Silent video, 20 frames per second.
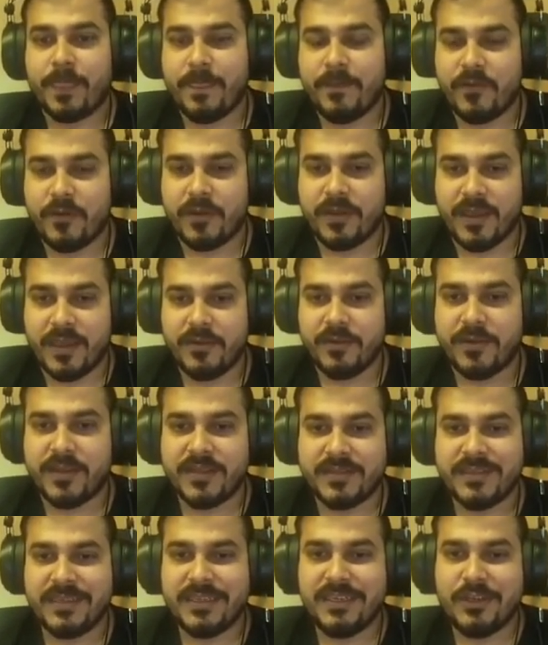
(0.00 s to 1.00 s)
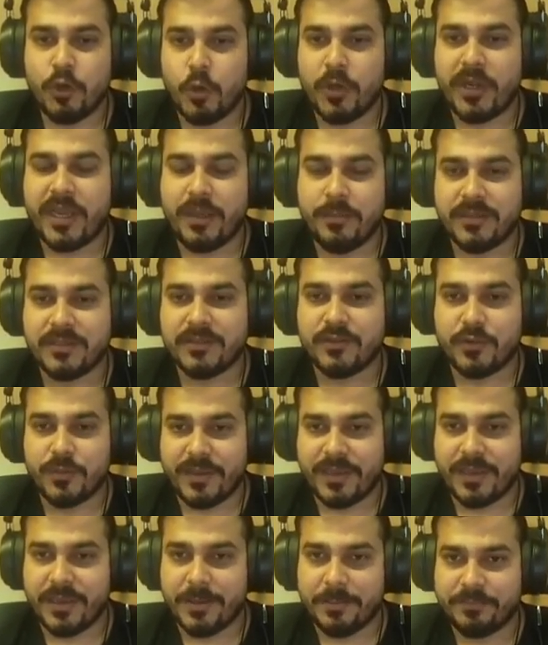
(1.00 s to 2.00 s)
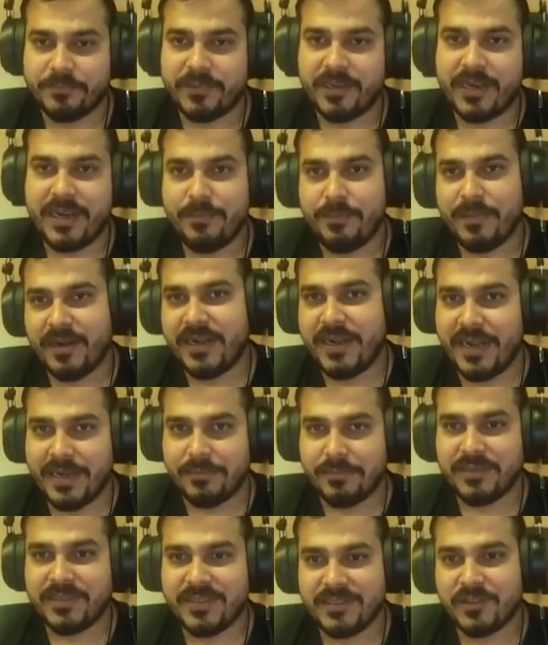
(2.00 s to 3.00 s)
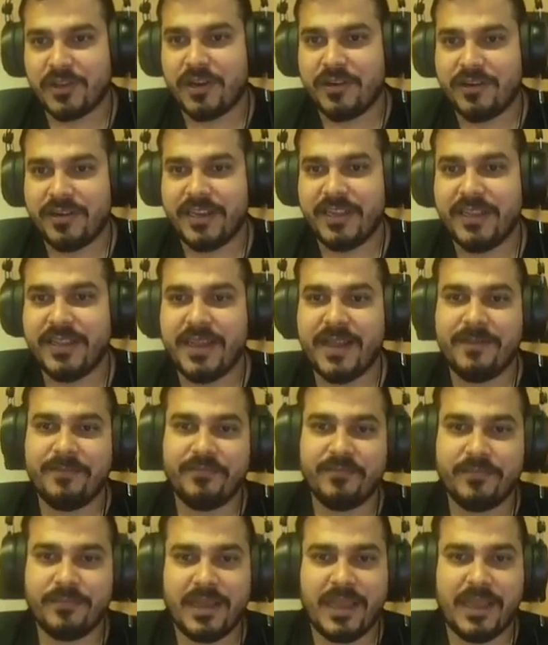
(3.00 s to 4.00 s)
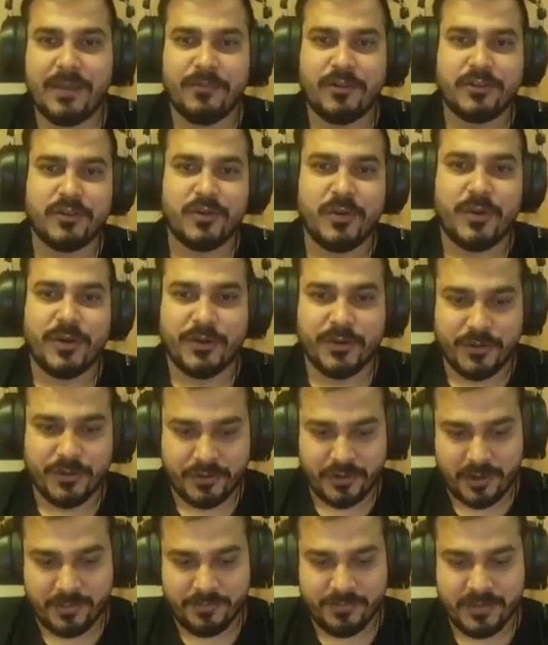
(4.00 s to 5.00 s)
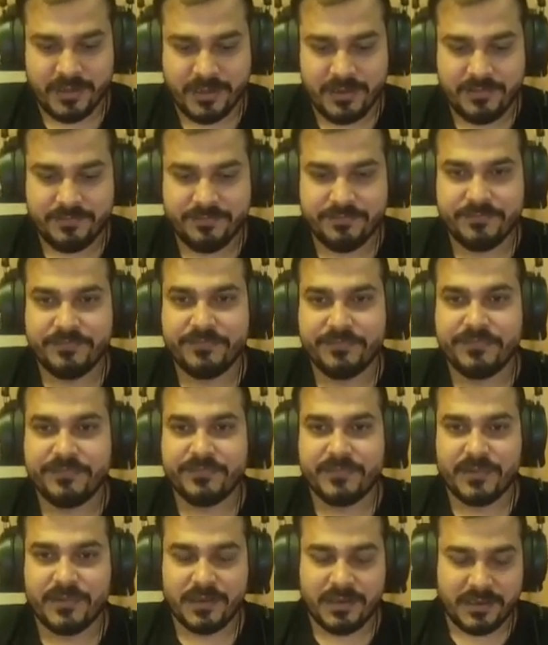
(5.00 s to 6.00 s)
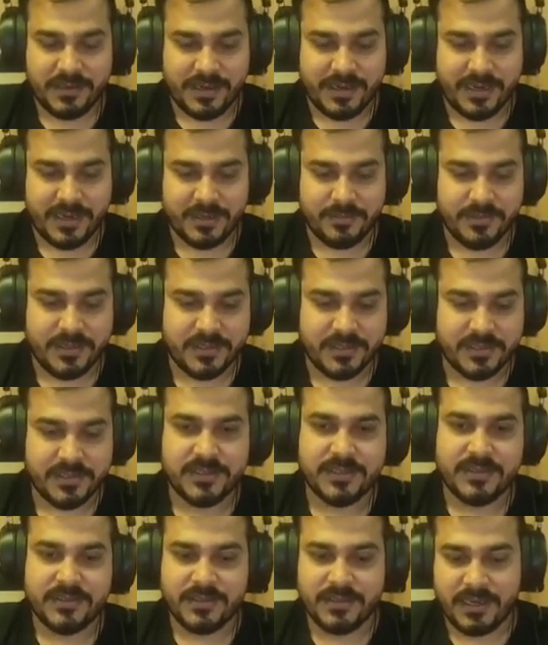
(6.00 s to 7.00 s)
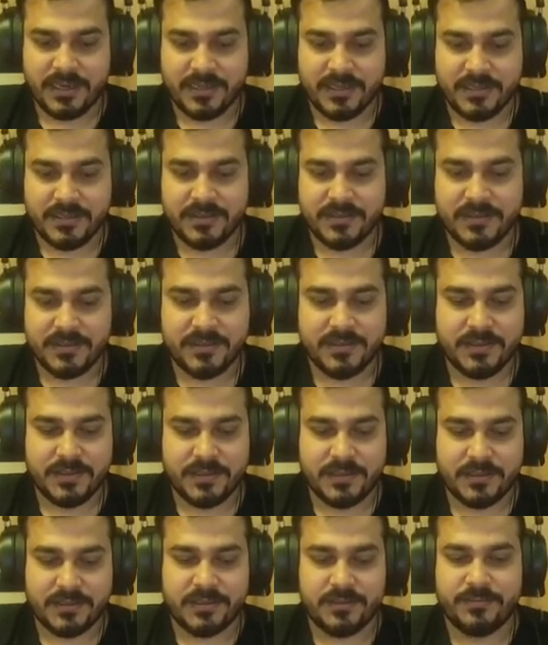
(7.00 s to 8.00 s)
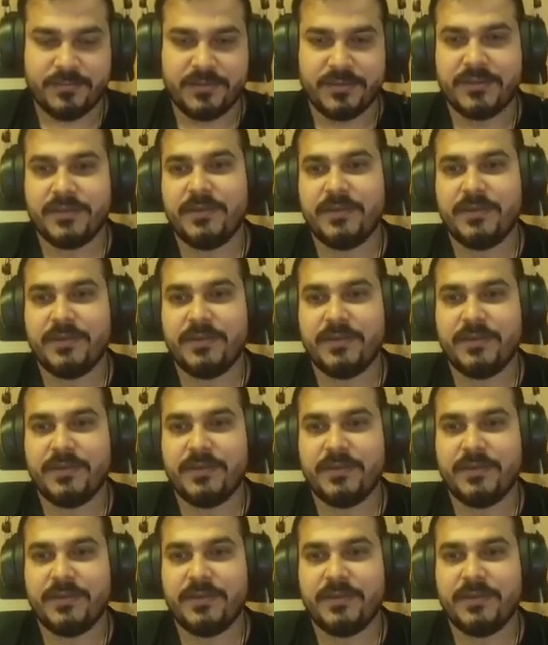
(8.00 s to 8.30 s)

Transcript: So here you can see no tables over here, right? But database is already there. I'm also going to drop the database, that is customer.